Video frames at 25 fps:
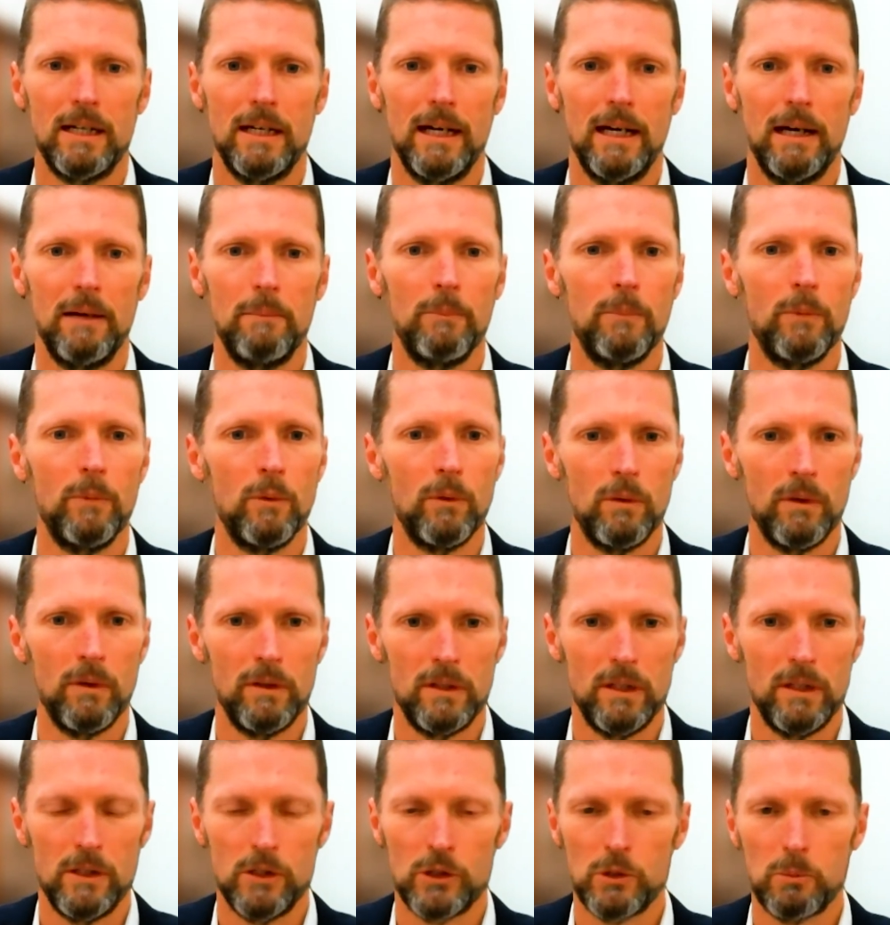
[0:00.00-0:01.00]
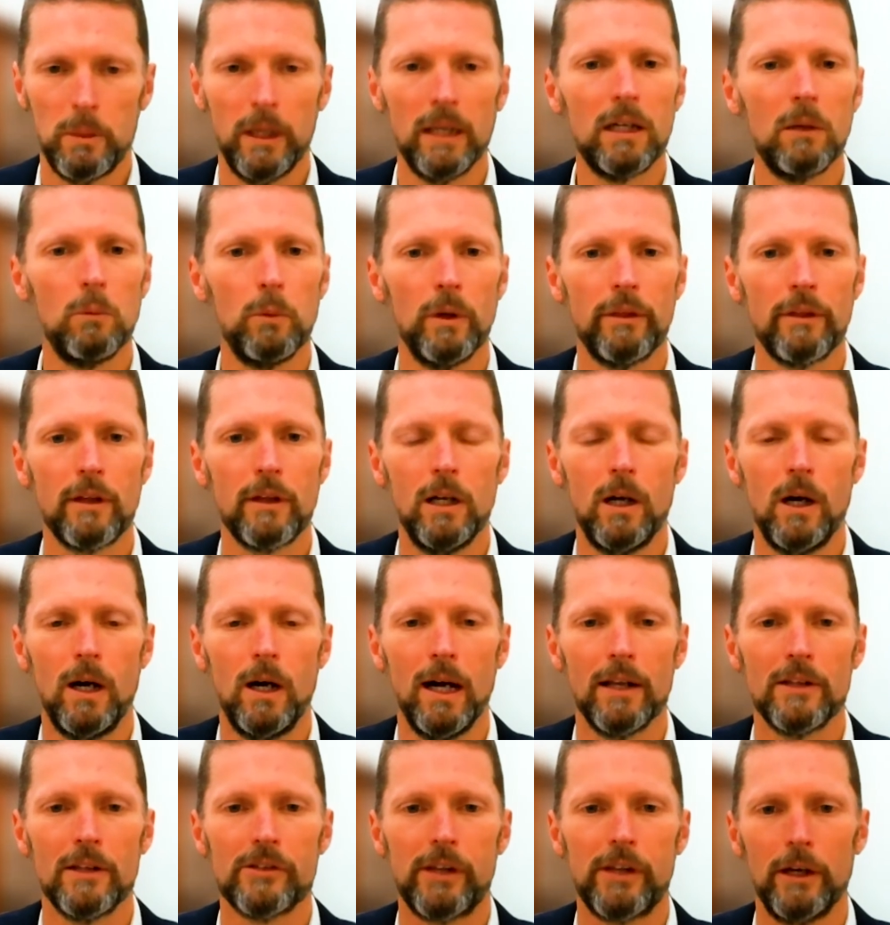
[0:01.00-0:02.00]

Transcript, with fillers: Um, in speaking with clients,